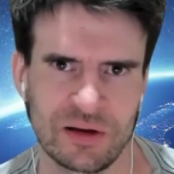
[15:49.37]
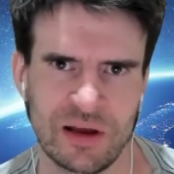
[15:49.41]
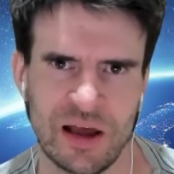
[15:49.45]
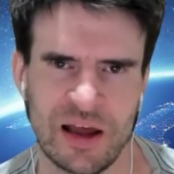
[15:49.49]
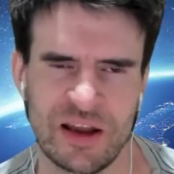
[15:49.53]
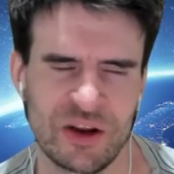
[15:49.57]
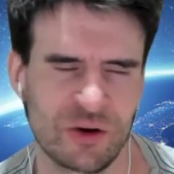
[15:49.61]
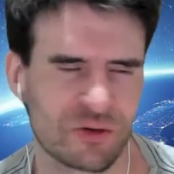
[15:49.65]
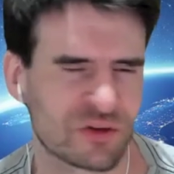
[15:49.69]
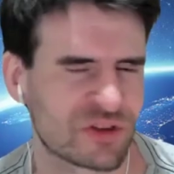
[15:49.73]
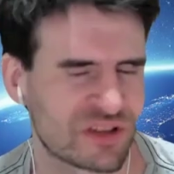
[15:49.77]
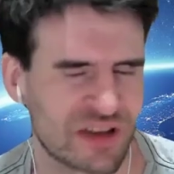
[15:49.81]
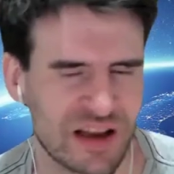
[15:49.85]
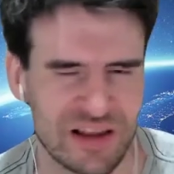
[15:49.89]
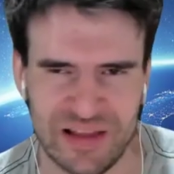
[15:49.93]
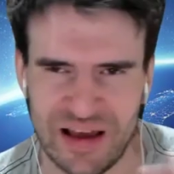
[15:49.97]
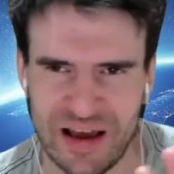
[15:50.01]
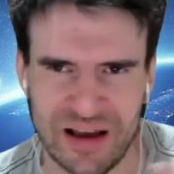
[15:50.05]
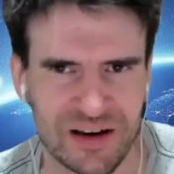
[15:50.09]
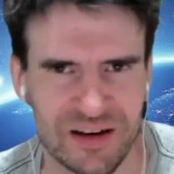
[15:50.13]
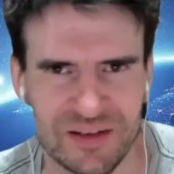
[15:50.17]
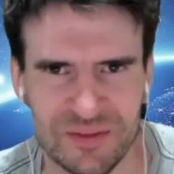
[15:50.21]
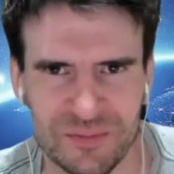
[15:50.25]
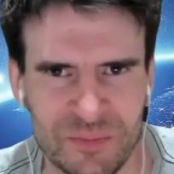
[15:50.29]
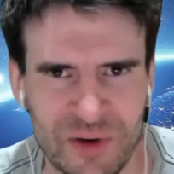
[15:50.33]
And you'll see
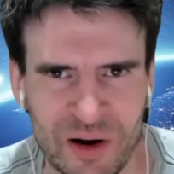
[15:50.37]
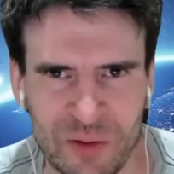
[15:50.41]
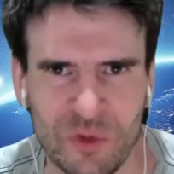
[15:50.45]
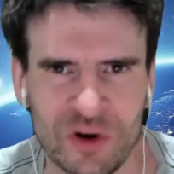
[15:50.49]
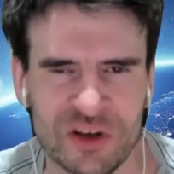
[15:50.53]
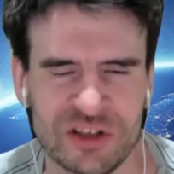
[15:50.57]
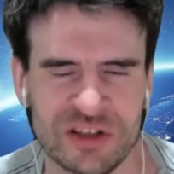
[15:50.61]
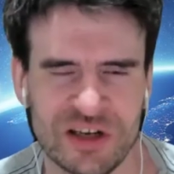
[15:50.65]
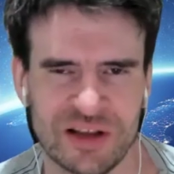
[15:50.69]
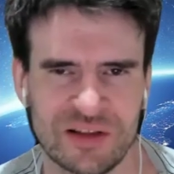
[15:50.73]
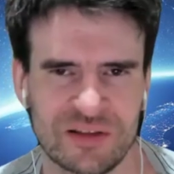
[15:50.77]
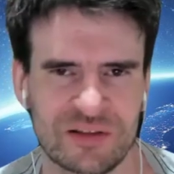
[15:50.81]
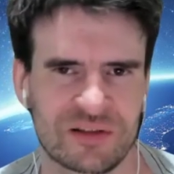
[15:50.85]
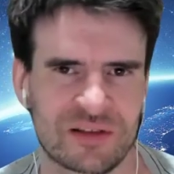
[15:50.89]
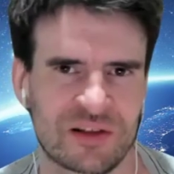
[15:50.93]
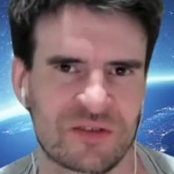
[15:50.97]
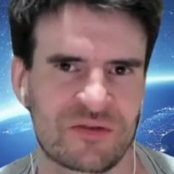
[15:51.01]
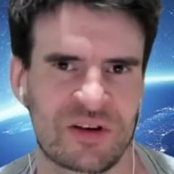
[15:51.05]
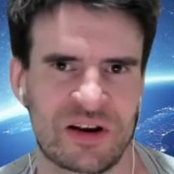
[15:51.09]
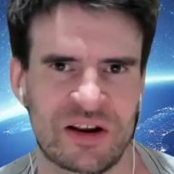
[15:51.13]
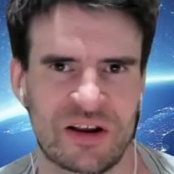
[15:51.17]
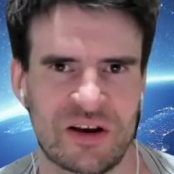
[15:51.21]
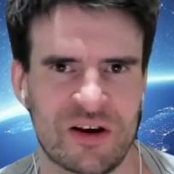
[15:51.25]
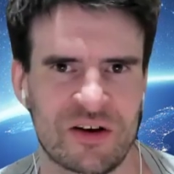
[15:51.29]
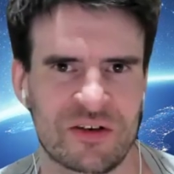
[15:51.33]
that by watching the
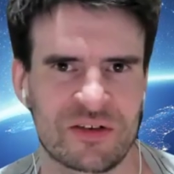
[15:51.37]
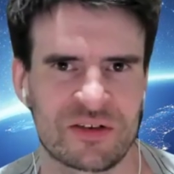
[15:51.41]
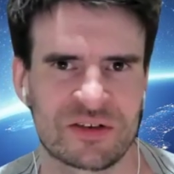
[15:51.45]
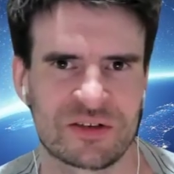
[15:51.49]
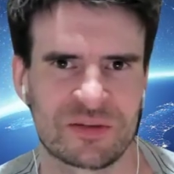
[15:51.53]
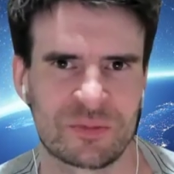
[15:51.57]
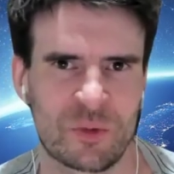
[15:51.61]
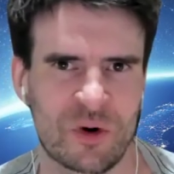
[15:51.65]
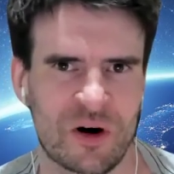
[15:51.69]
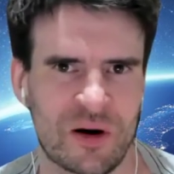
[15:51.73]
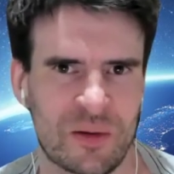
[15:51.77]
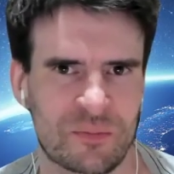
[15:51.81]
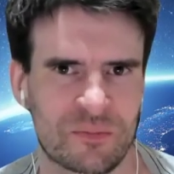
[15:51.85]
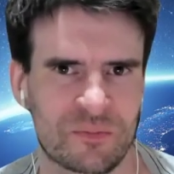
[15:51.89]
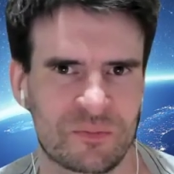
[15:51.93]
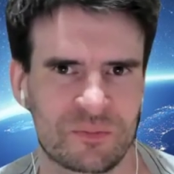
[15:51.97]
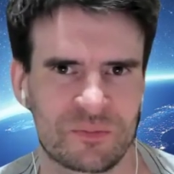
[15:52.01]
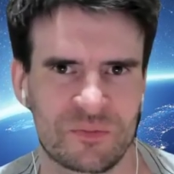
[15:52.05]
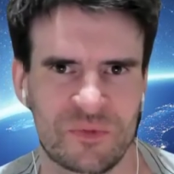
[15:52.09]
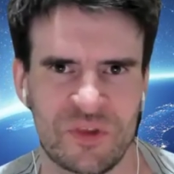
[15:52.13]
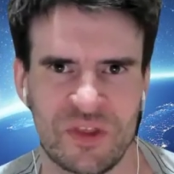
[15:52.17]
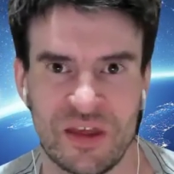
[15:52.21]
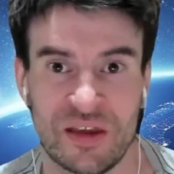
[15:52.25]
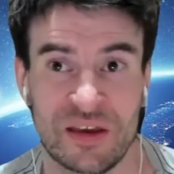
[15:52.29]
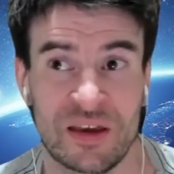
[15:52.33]
videos where I'm
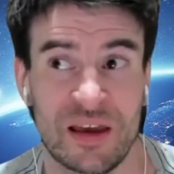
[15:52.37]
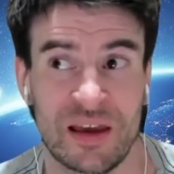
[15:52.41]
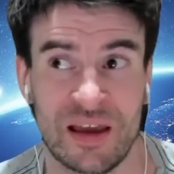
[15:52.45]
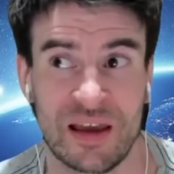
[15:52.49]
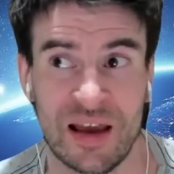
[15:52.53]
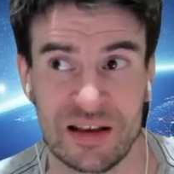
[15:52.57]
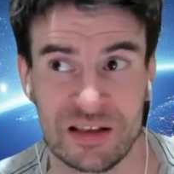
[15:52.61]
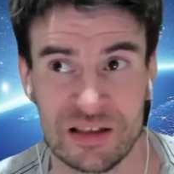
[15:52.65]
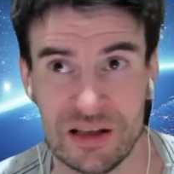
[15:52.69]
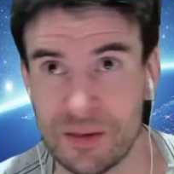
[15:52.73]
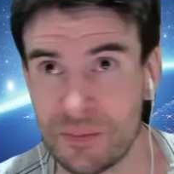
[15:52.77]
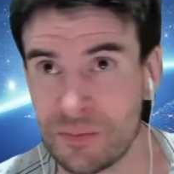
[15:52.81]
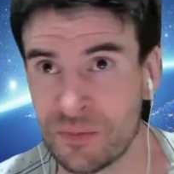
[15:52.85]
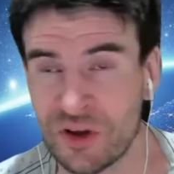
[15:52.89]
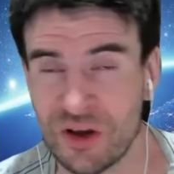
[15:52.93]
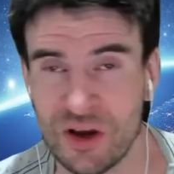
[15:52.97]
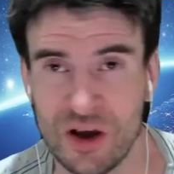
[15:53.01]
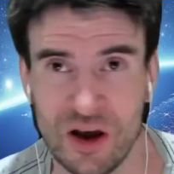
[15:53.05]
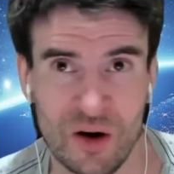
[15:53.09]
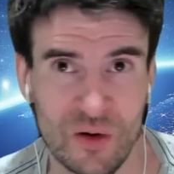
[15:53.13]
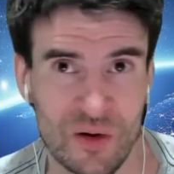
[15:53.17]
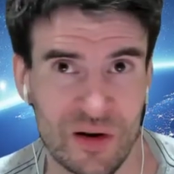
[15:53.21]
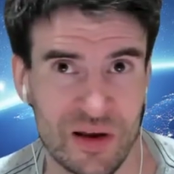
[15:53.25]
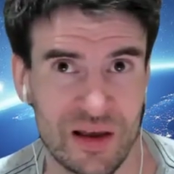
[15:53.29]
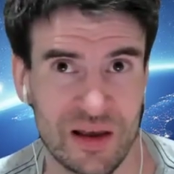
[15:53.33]
thinking as I'm
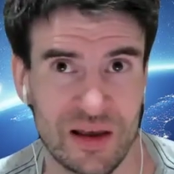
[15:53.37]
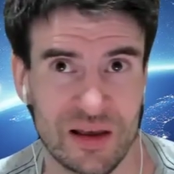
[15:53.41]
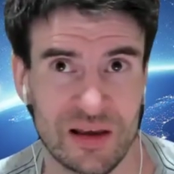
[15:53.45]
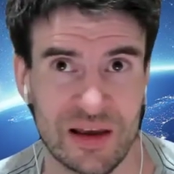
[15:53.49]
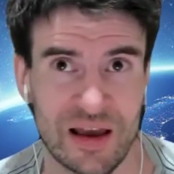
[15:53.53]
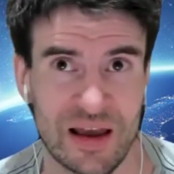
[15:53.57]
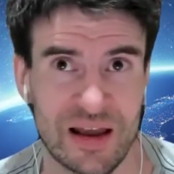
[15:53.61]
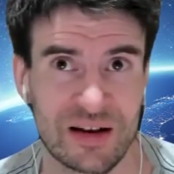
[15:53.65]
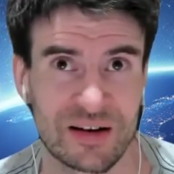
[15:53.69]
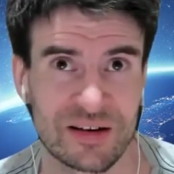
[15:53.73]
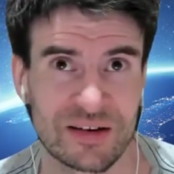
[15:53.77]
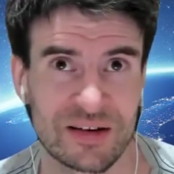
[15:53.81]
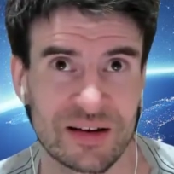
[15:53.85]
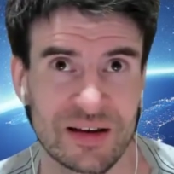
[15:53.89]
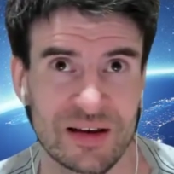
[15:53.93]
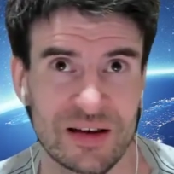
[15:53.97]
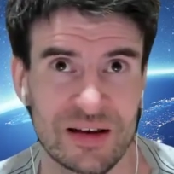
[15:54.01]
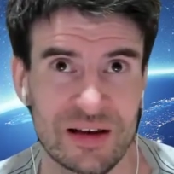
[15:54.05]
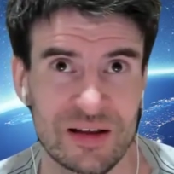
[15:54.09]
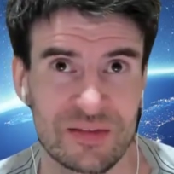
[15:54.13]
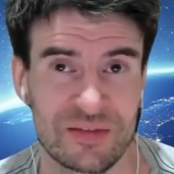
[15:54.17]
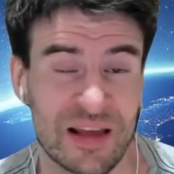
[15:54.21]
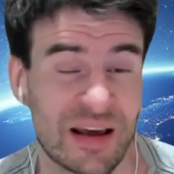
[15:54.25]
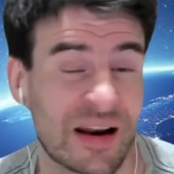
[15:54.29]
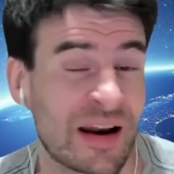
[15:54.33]
going, and
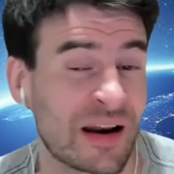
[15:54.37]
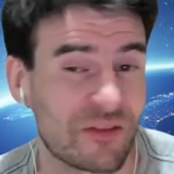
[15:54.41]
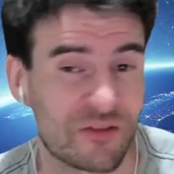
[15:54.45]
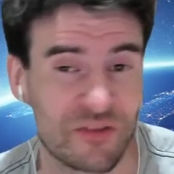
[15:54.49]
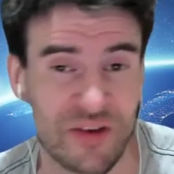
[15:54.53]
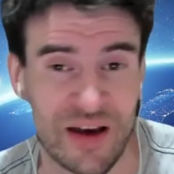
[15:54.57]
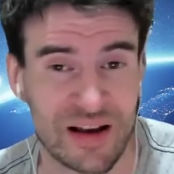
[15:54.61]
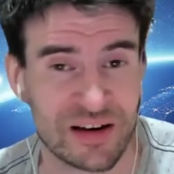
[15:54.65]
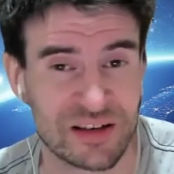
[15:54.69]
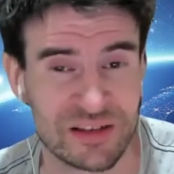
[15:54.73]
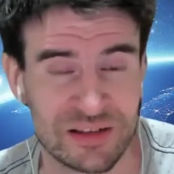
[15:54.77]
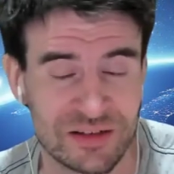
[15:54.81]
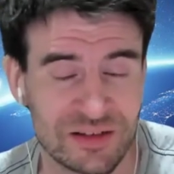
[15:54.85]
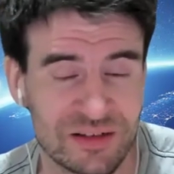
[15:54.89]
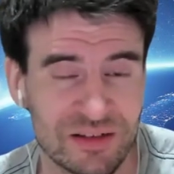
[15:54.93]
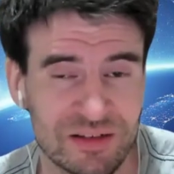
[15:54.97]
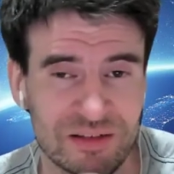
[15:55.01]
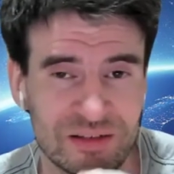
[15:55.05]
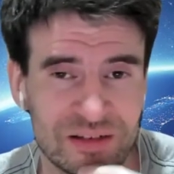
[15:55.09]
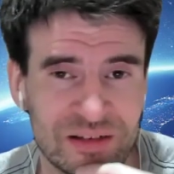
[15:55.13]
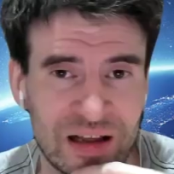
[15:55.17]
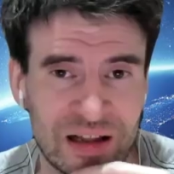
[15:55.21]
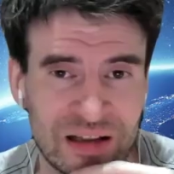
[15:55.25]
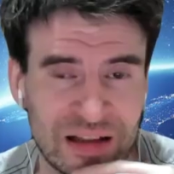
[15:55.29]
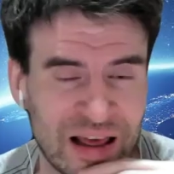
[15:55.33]
that in fact
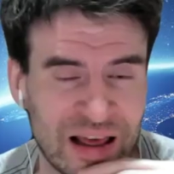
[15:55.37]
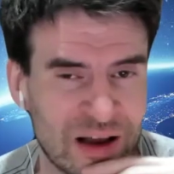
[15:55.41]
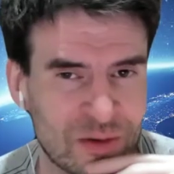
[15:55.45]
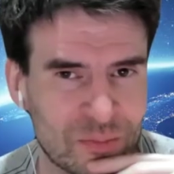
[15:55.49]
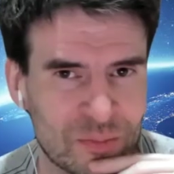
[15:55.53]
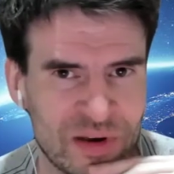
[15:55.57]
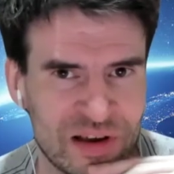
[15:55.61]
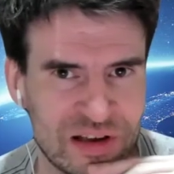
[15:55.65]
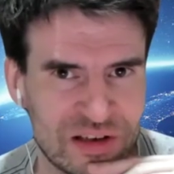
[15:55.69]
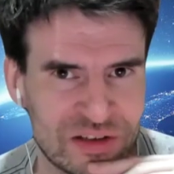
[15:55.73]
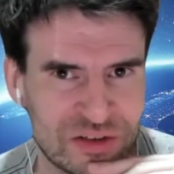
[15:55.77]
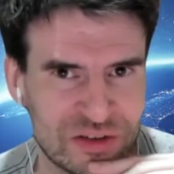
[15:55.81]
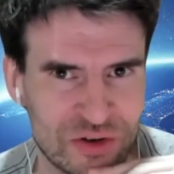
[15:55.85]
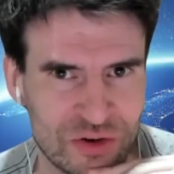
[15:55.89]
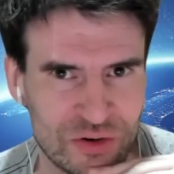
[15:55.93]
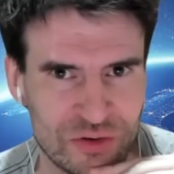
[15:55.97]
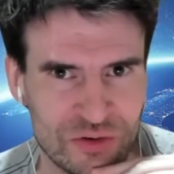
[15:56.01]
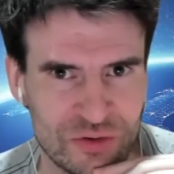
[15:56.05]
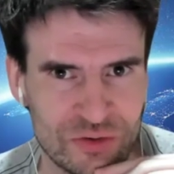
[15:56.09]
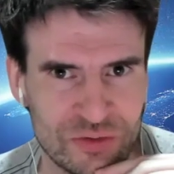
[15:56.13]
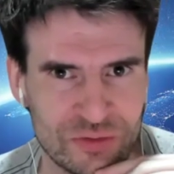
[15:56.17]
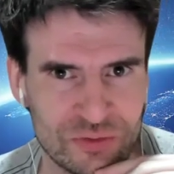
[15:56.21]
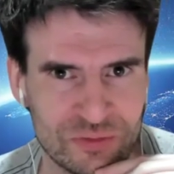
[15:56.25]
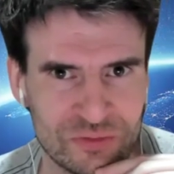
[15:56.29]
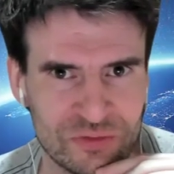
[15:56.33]
allowed me
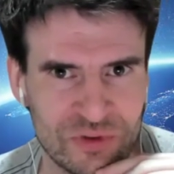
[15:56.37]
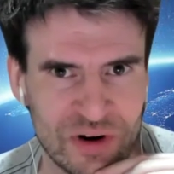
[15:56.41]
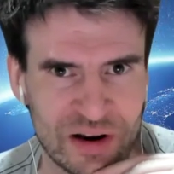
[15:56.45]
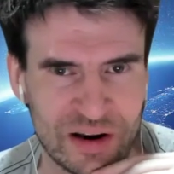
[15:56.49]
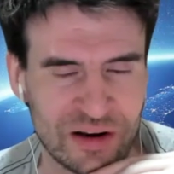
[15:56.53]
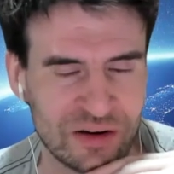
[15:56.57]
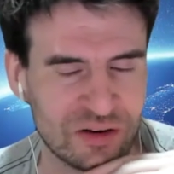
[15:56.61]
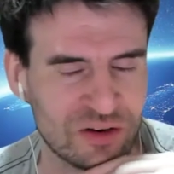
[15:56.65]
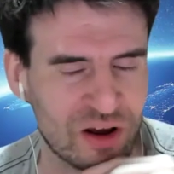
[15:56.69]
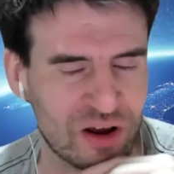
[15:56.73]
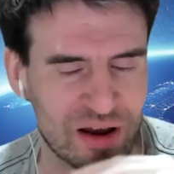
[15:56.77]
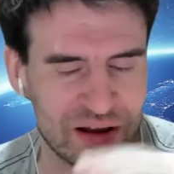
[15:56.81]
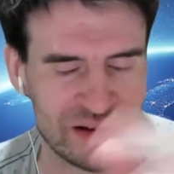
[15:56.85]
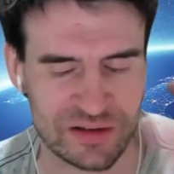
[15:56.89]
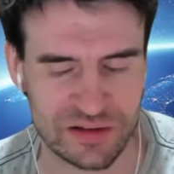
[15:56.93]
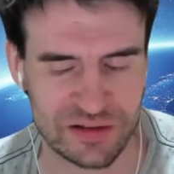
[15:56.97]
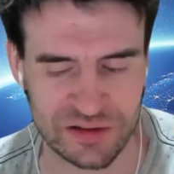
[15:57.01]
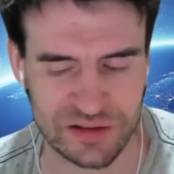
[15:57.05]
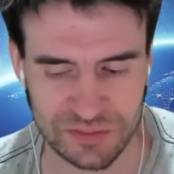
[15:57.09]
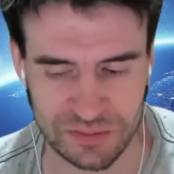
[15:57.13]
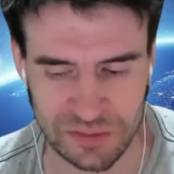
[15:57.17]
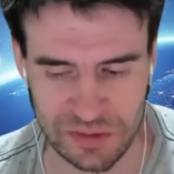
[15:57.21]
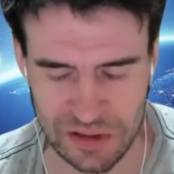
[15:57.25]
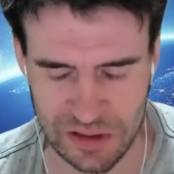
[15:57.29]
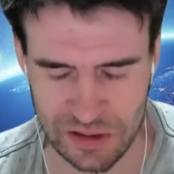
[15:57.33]
to
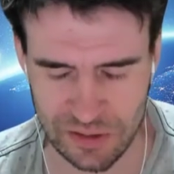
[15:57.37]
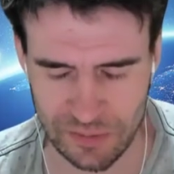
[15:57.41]
recognize